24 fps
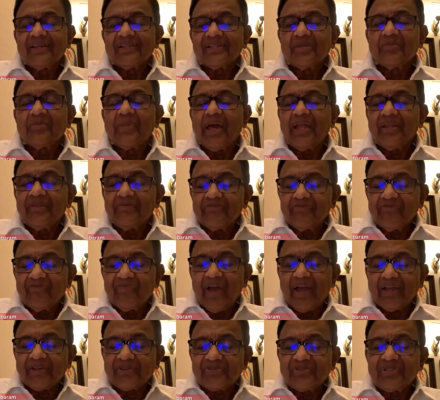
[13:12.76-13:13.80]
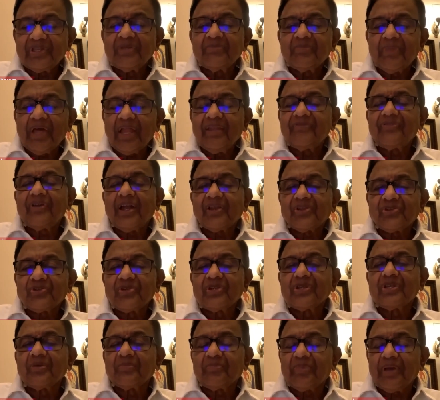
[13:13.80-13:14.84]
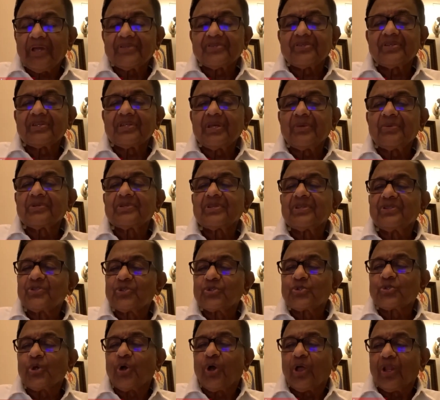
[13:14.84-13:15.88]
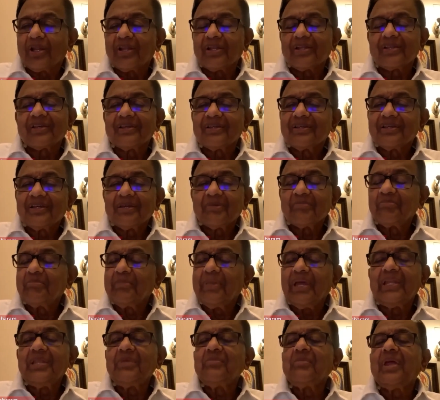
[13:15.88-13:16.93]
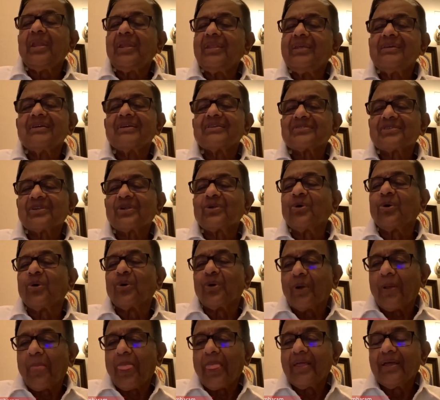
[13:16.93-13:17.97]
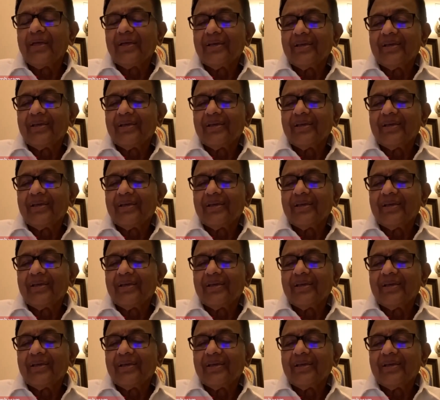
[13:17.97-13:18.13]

The vaccine manufacturing capacity was installed many, many years ago.